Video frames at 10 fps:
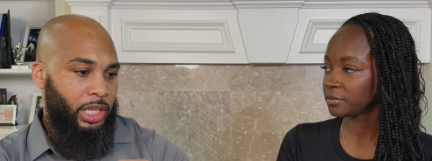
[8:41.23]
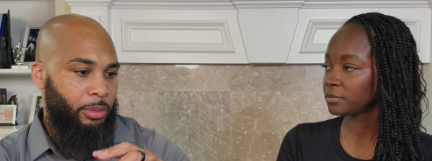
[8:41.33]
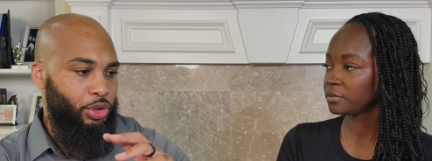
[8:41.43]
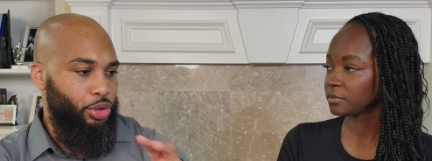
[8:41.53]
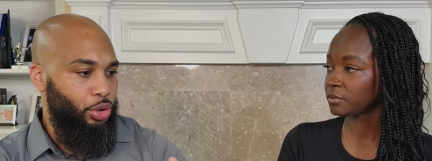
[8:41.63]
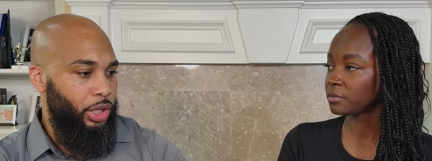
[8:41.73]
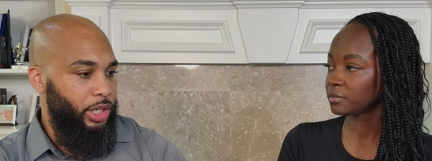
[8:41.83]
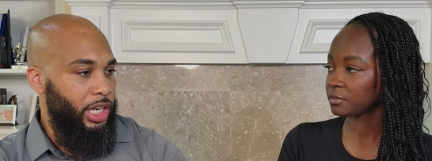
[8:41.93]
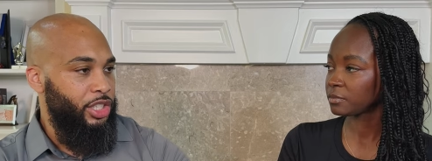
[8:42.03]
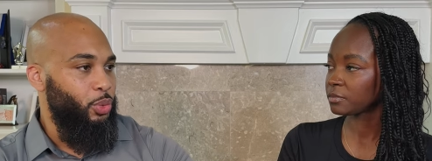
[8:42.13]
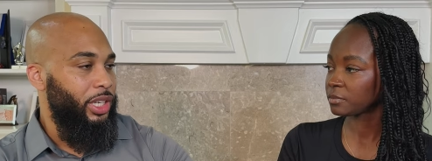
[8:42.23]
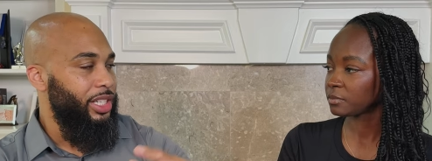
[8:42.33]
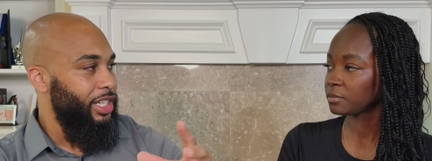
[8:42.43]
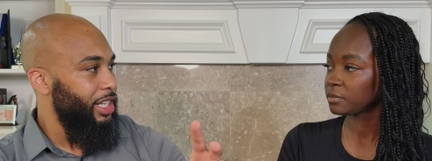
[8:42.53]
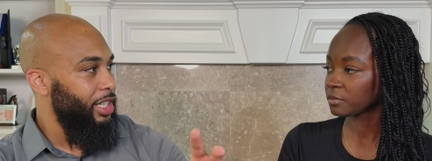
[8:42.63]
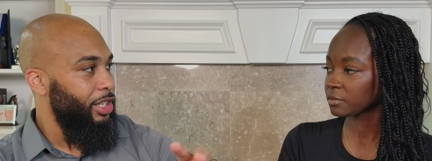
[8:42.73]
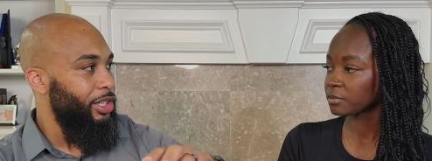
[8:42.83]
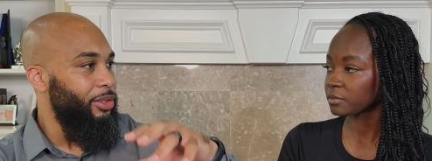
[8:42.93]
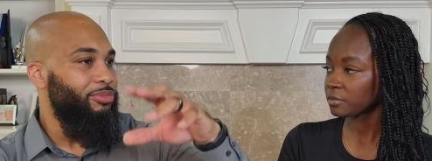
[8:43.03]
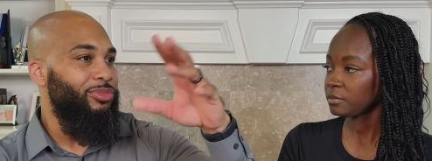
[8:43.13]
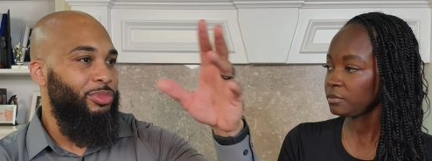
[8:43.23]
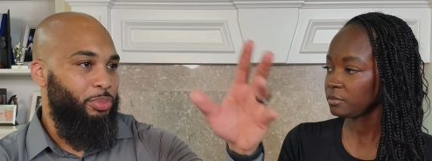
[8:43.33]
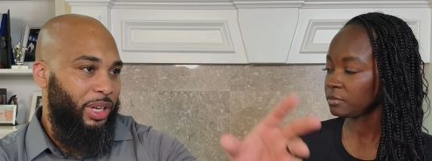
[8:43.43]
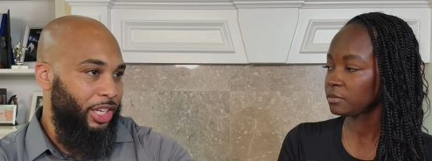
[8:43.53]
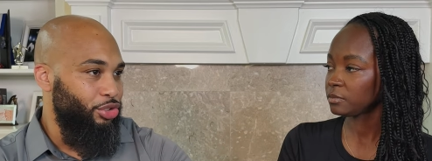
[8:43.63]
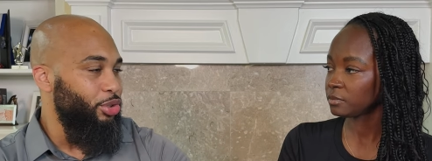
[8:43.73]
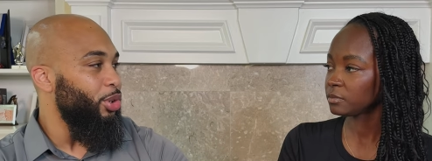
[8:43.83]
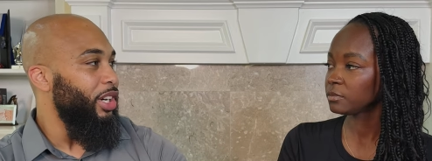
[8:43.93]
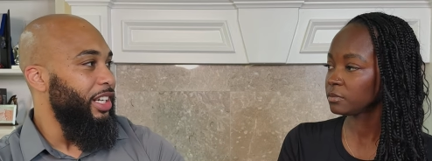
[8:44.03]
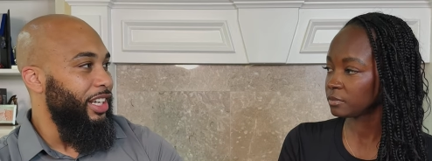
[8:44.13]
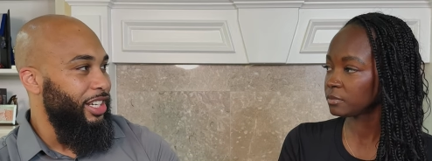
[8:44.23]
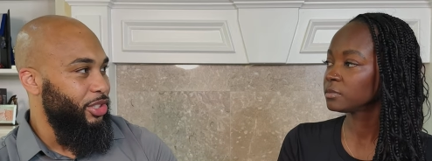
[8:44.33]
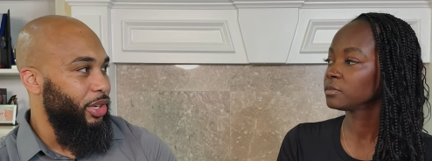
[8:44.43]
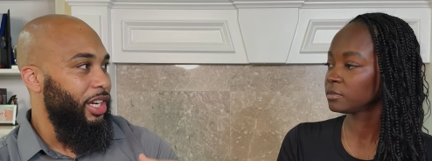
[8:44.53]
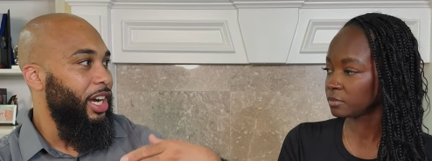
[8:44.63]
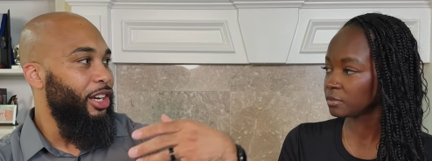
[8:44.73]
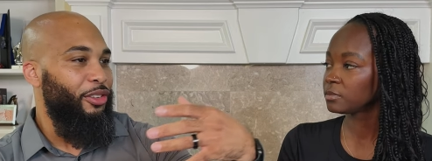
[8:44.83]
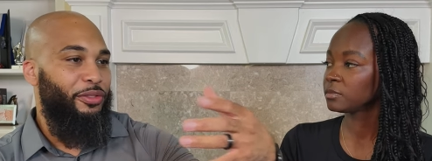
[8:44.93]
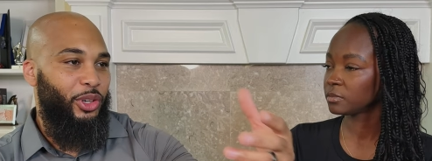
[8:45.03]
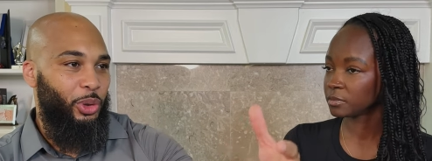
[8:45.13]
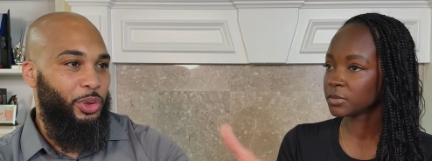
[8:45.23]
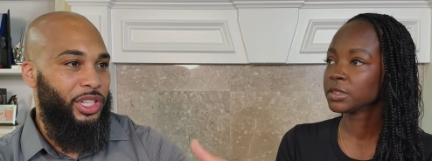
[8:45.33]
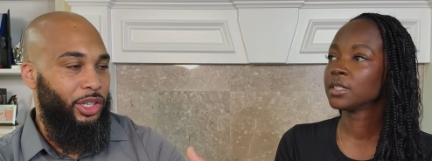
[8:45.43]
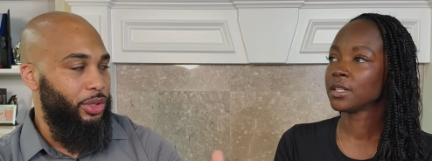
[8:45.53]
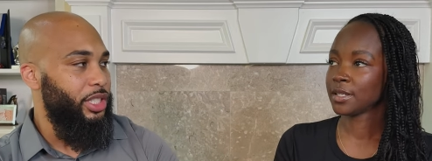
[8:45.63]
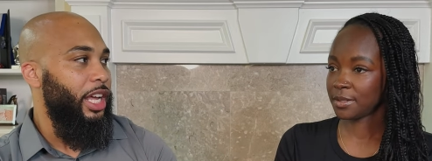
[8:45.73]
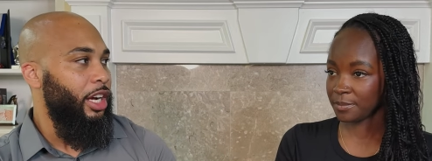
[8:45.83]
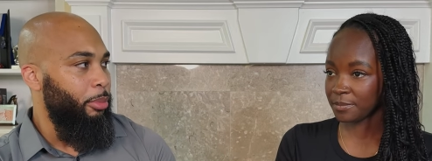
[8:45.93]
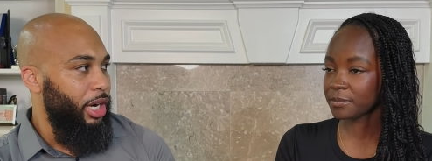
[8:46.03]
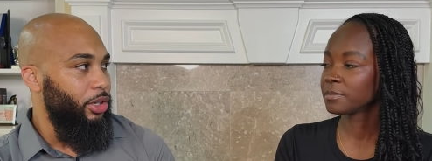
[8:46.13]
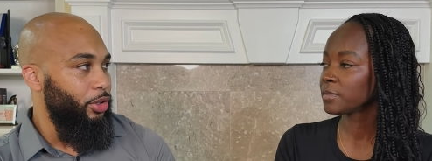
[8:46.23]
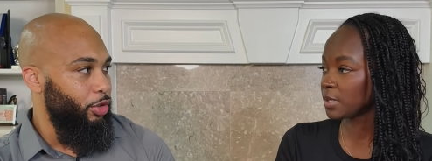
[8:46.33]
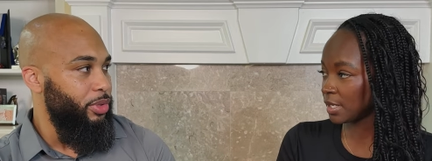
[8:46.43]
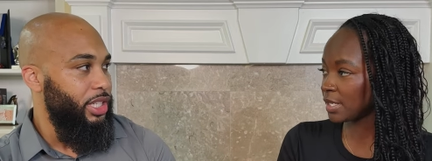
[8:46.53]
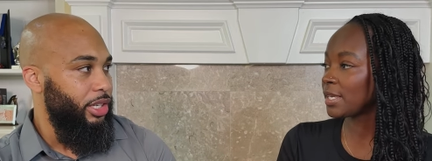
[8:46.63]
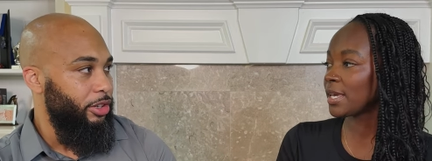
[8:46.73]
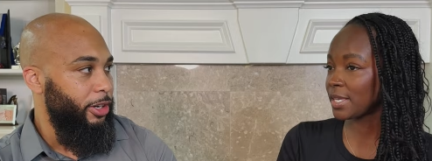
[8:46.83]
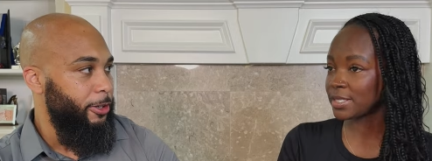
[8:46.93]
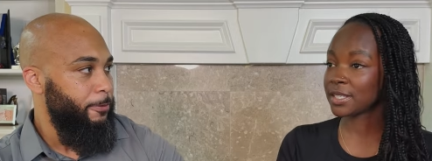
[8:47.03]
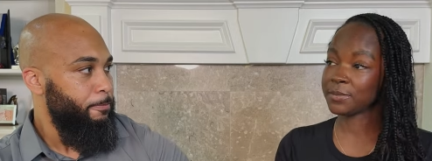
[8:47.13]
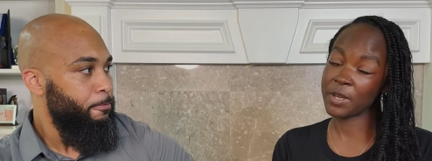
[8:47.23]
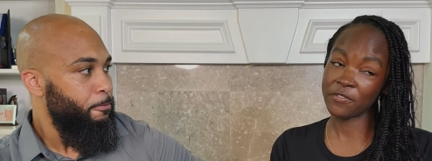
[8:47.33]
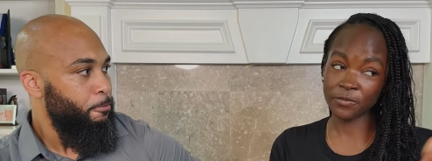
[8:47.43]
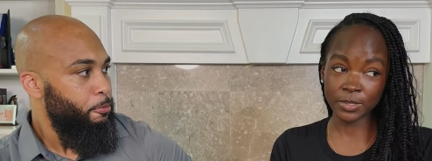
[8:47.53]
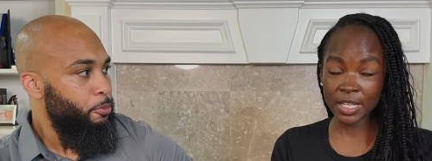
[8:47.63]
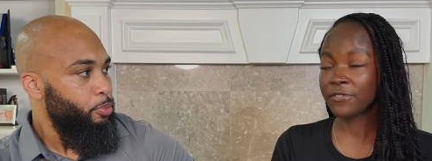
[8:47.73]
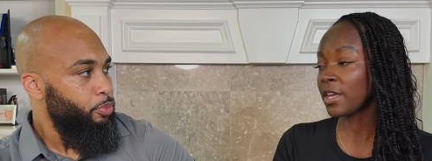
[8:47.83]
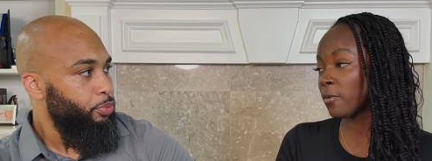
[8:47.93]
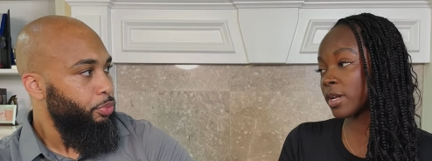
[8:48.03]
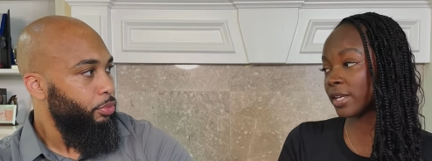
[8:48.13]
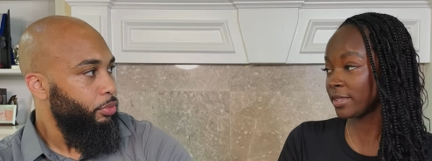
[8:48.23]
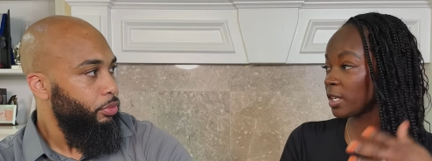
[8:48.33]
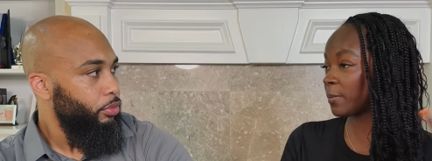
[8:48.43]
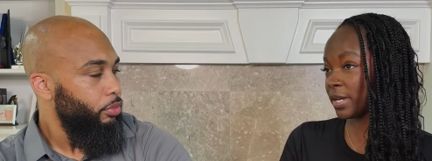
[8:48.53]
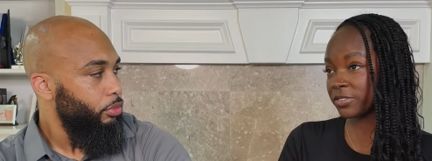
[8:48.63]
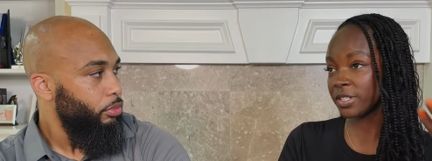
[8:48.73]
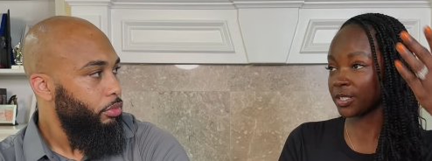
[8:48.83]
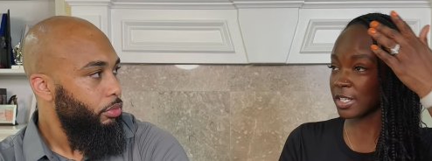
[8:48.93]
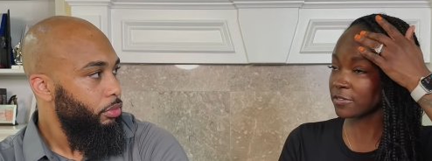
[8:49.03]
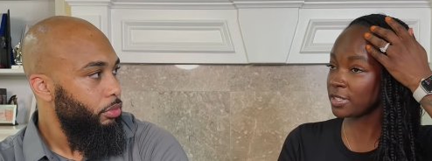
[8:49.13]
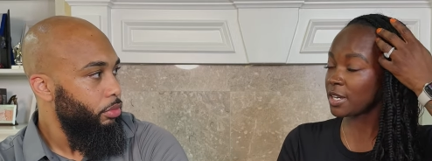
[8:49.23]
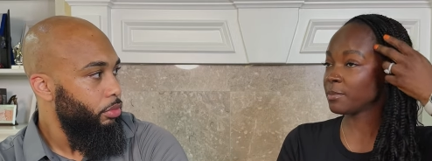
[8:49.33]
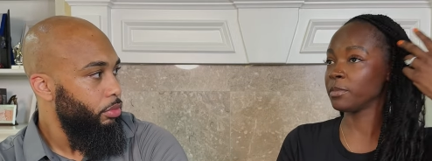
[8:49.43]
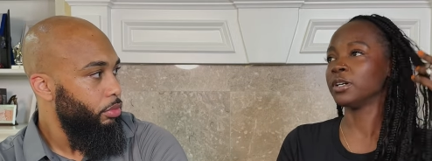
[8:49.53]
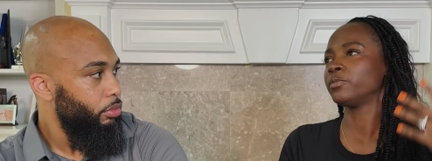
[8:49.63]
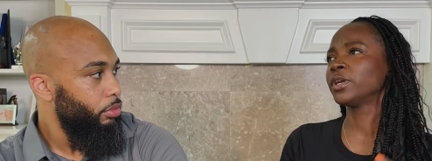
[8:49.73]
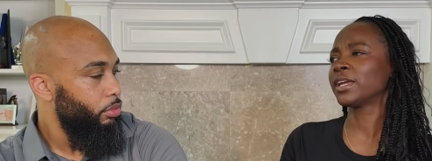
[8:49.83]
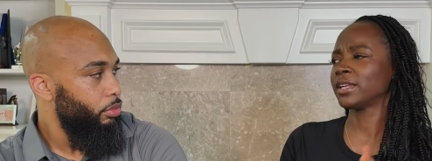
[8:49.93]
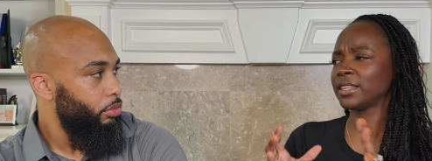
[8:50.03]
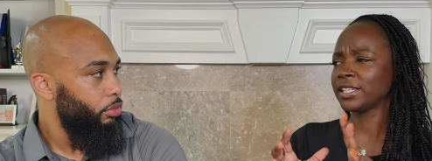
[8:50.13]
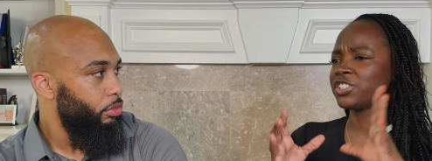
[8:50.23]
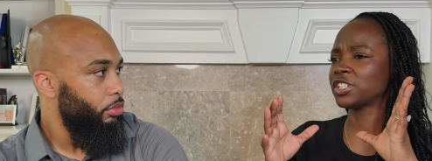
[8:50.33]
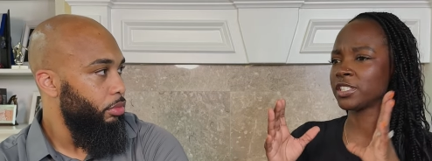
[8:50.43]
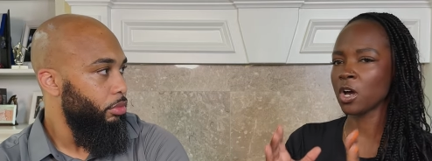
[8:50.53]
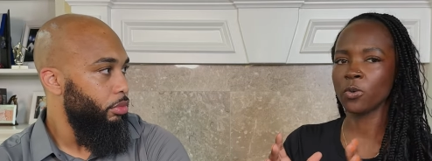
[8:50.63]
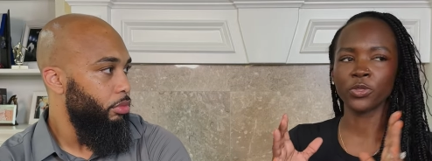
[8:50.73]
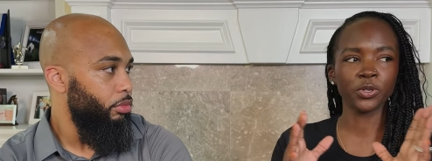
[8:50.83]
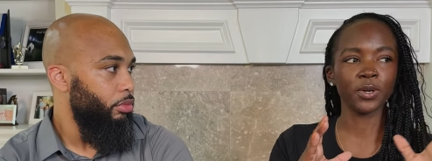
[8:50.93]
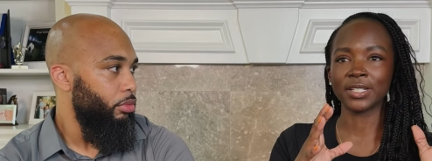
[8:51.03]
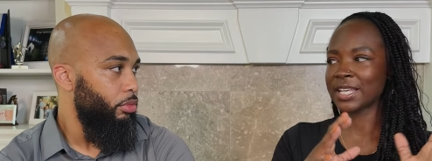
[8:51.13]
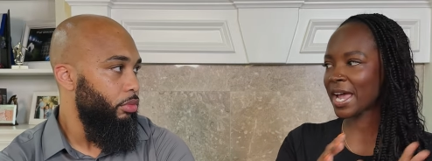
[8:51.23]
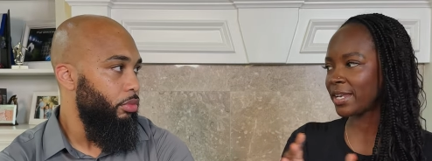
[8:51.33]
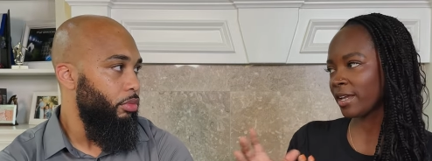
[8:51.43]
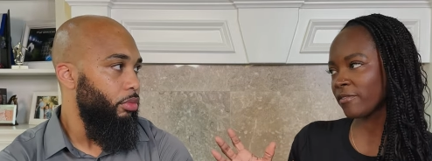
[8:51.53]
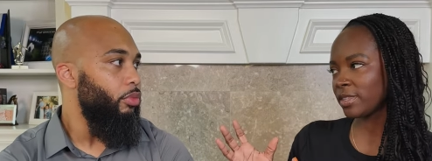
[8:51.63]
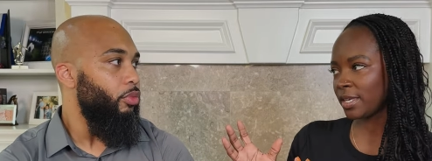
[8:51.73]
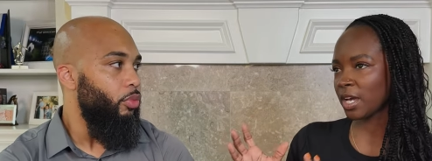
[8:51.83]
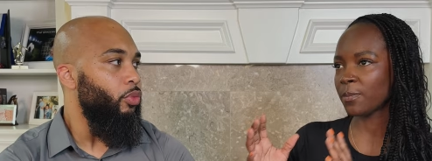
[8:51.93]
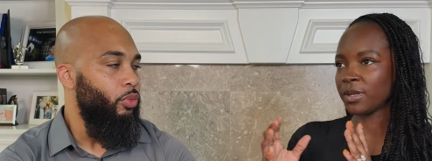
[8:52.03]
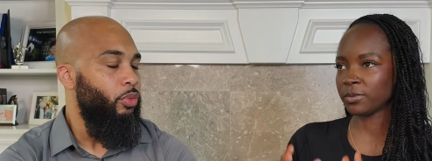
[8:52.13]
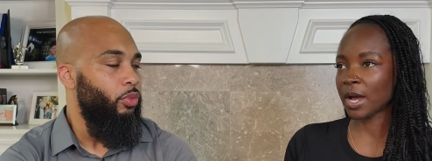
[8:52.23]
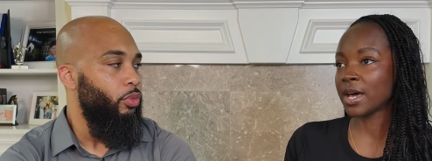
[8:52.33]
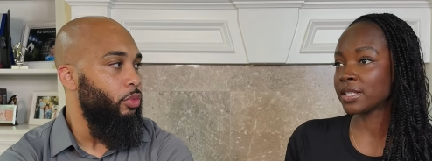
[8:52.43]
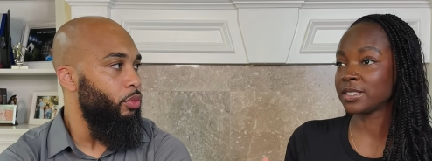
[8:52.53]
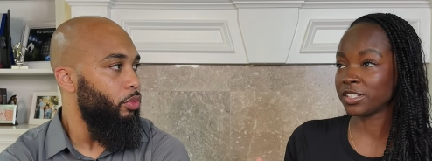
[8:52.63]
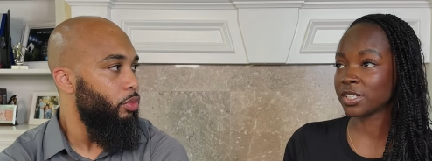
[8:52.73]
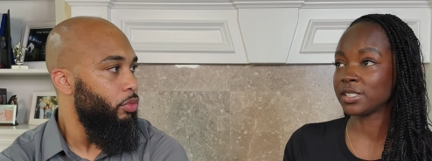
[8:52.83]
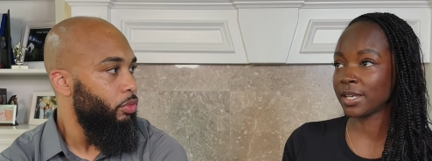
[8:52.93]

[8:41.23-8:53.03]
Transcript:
Speaker 1: and I'm sure as well as getting the pantry organized, so it kind of flows and looks like a model home. Is that yes,
Speaker 2: correct? If, if they want to get their pantry and stuff done, but we can at least just go through and tidy everything up and mm-hmm. honestly just